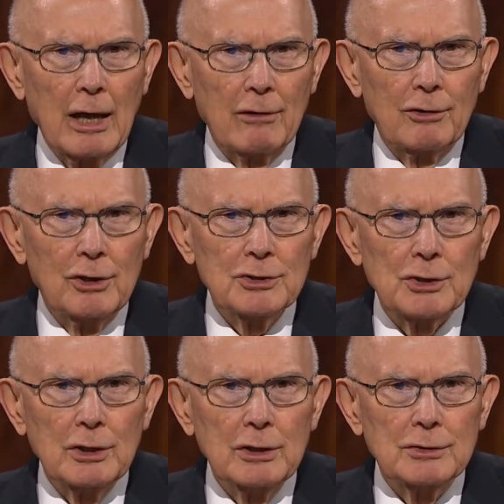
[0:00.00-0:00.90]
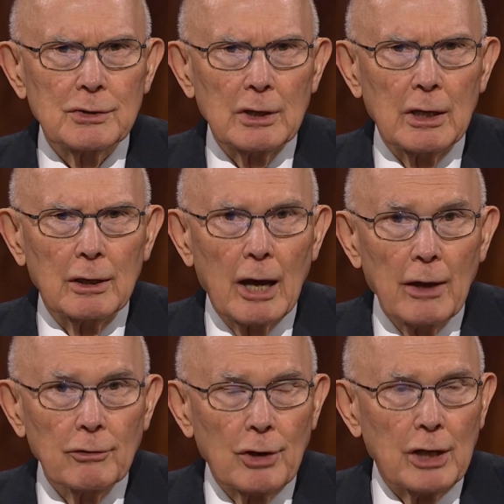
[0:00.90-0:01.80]
ethnicities in
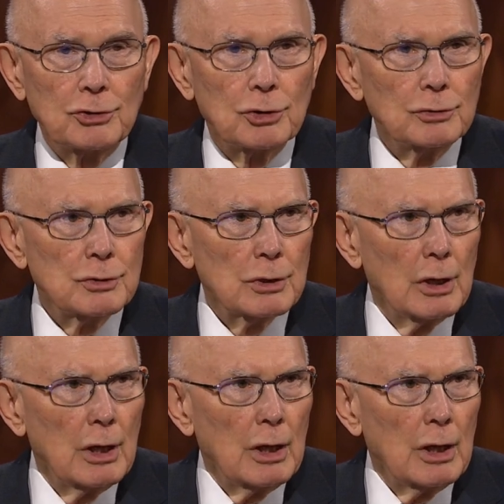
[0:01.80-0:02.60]
other nations